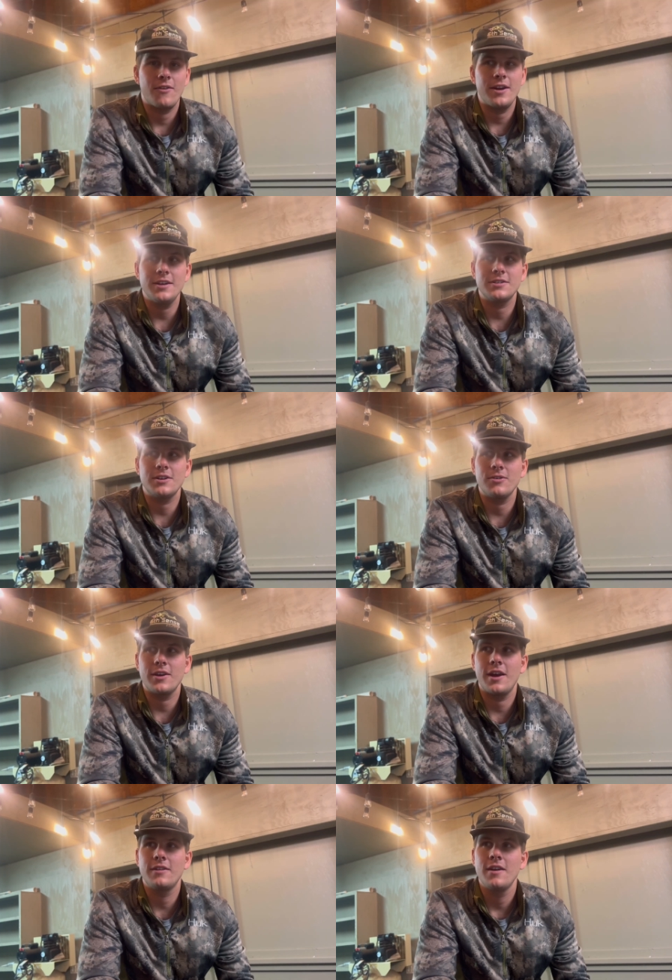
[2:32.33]

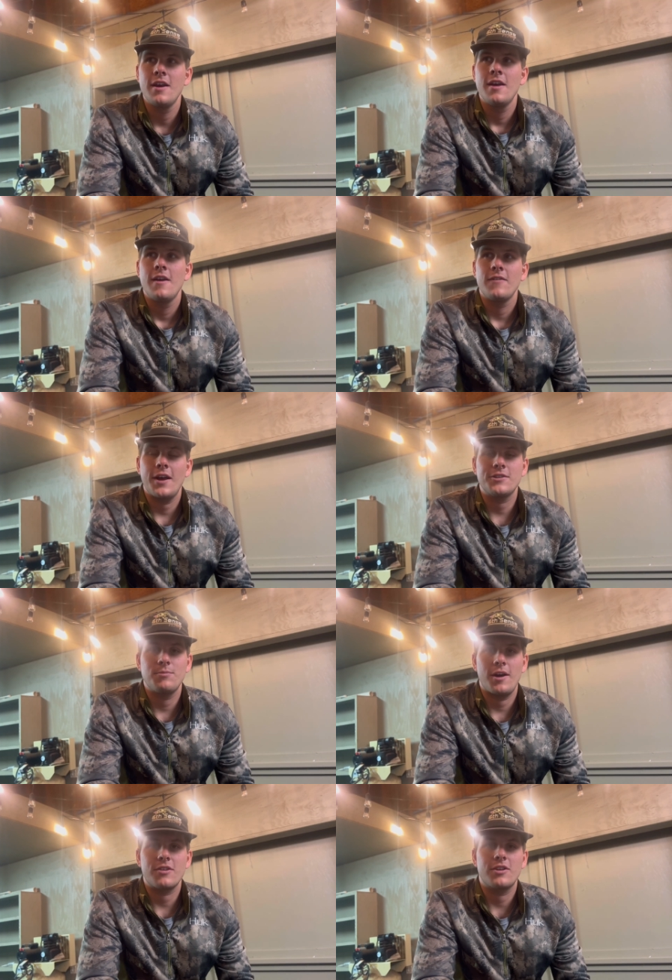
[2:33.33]
necessarily, that's
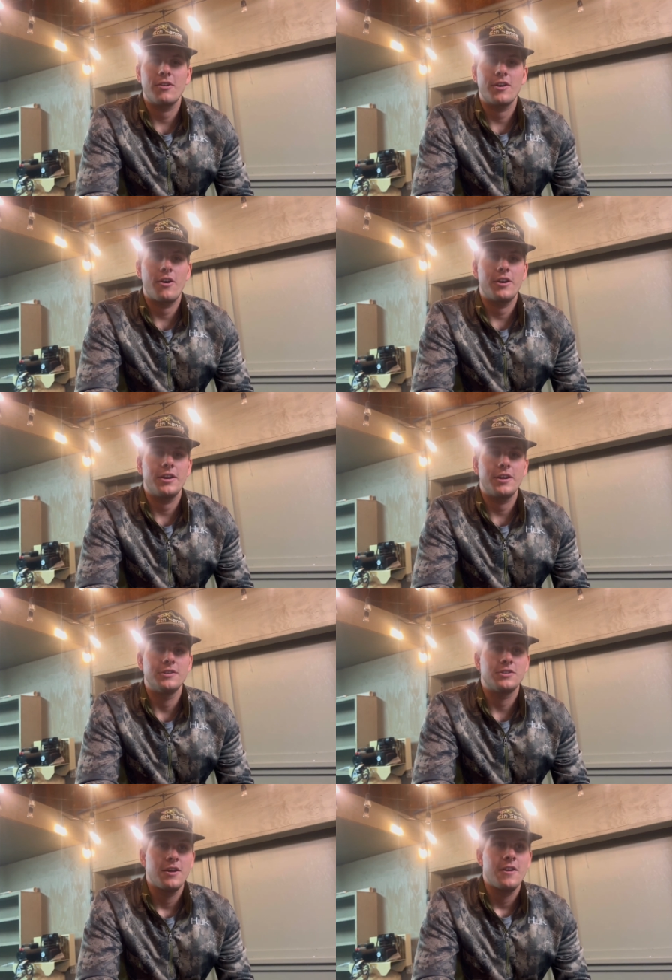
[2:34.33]
my theory on it,
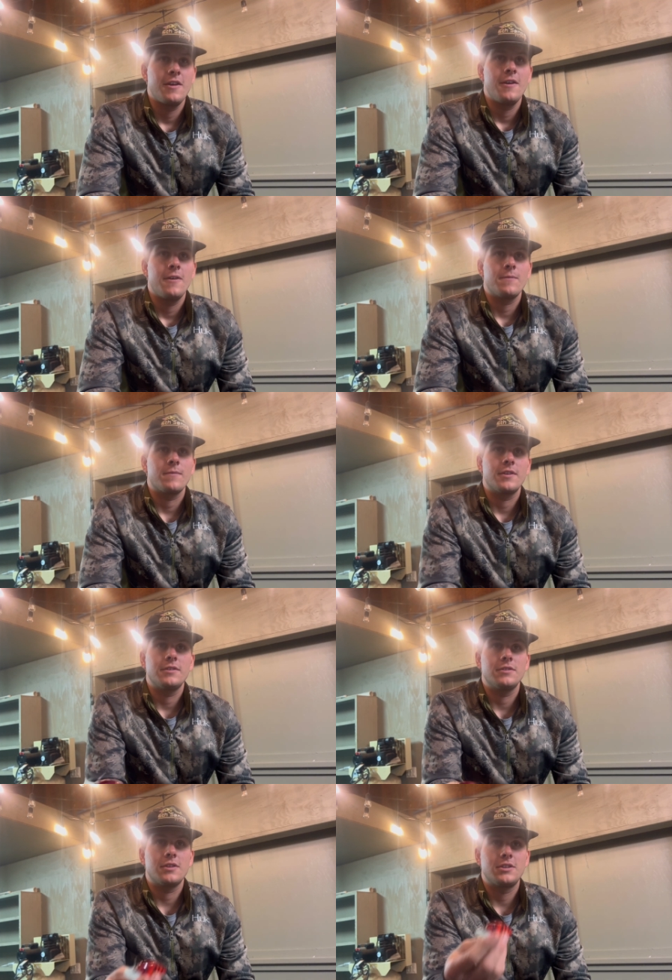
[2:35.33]
is the